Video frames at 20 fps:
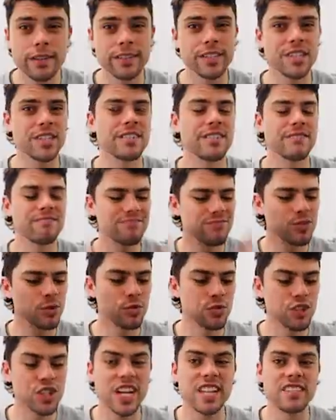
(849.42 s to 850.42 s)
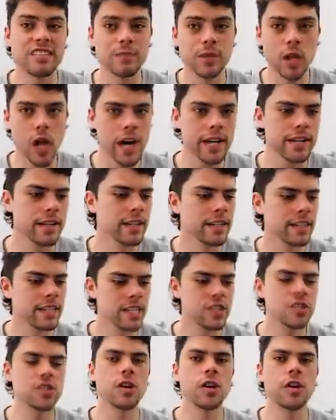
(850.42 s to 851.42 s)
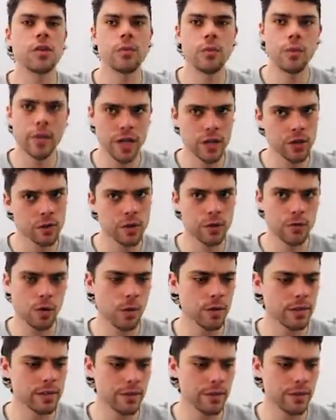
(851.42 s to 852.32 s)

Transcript: you can sort of shed some light. Let us know where you would have gone